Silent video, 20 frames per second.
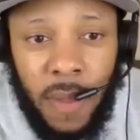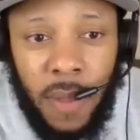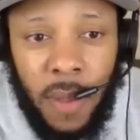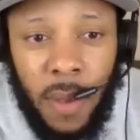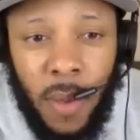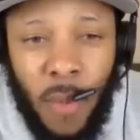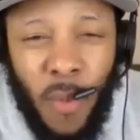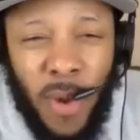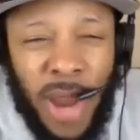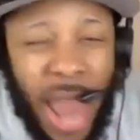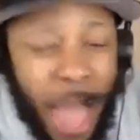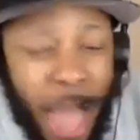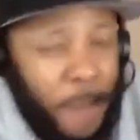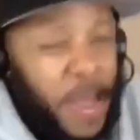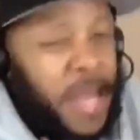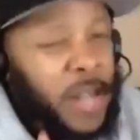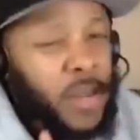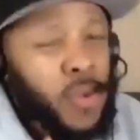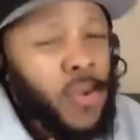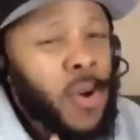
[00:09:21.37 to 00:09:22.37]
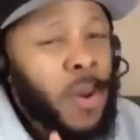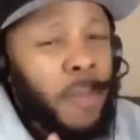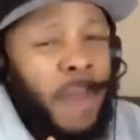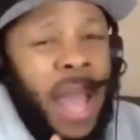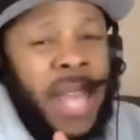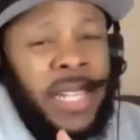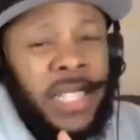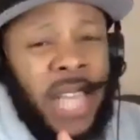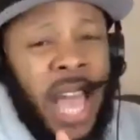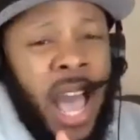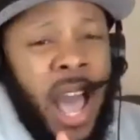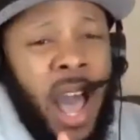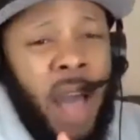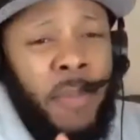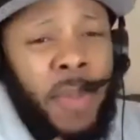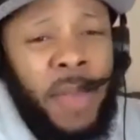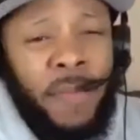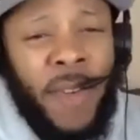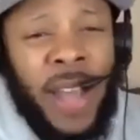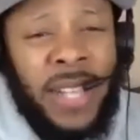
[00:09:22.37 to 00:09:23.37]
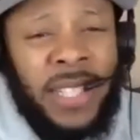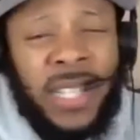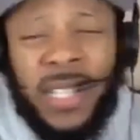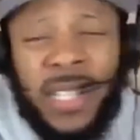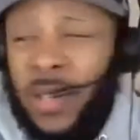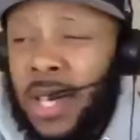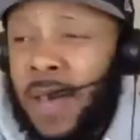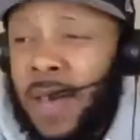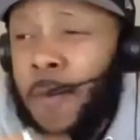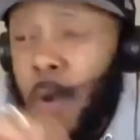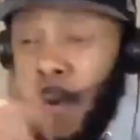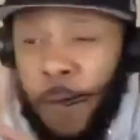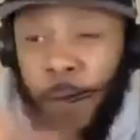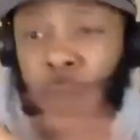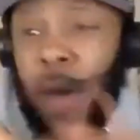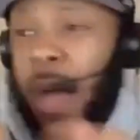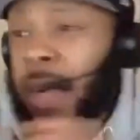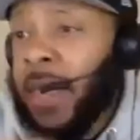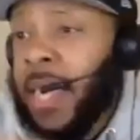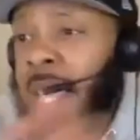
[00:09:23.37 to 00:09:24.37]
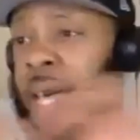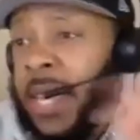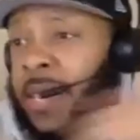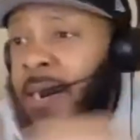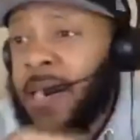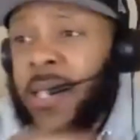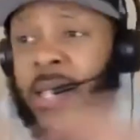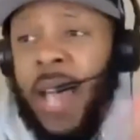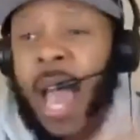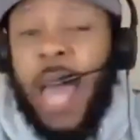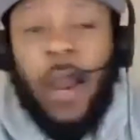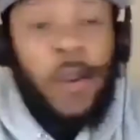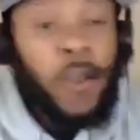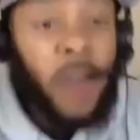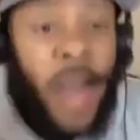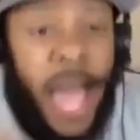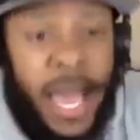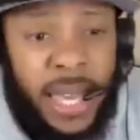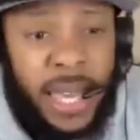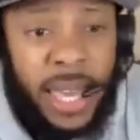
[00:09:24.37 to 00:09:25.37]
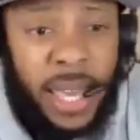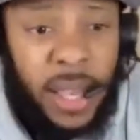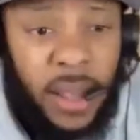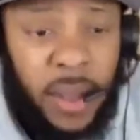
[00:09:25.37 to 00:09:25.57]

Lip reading: Would I be doing my job if I just said, well, fuck this, I don't like it?